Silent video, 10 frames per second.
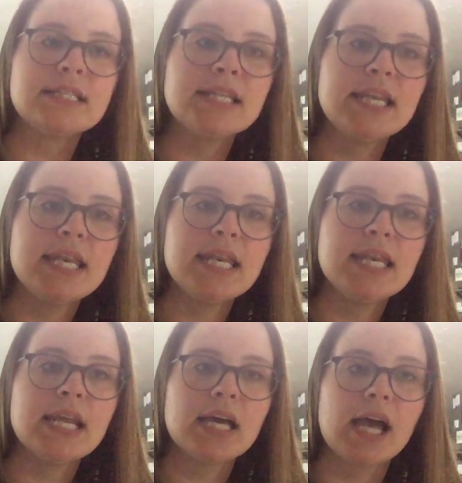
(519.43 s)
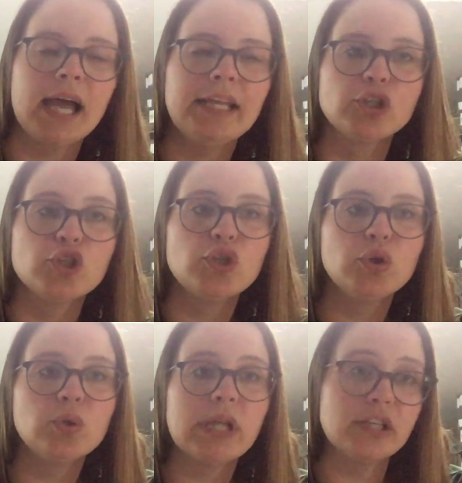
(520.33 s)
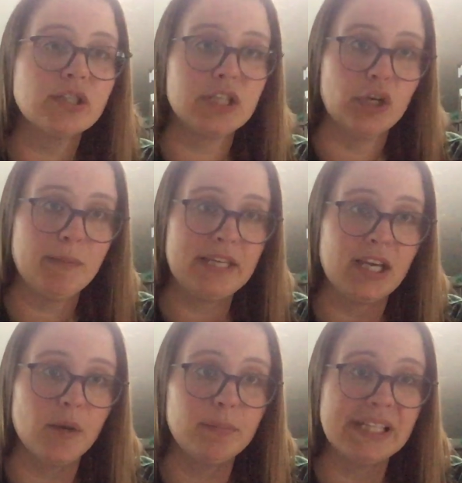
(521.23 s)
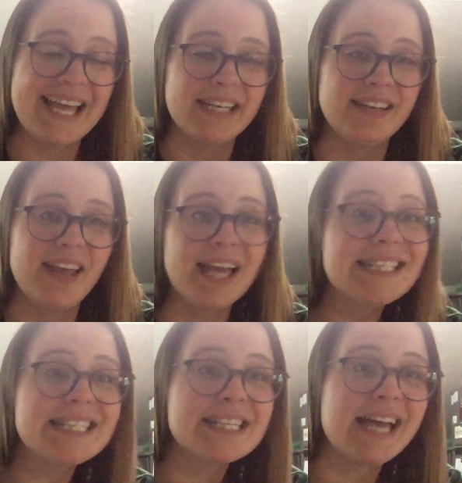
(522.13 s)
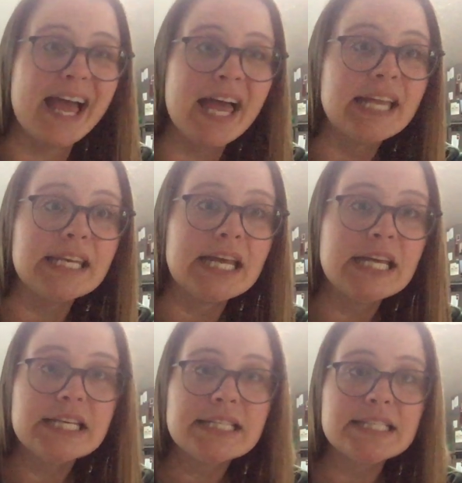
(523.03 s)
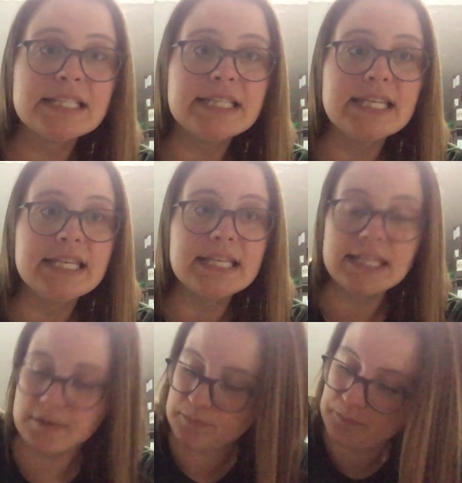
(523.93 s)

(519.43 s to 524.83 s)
I hear two letters there making a blend. S-N. Sn.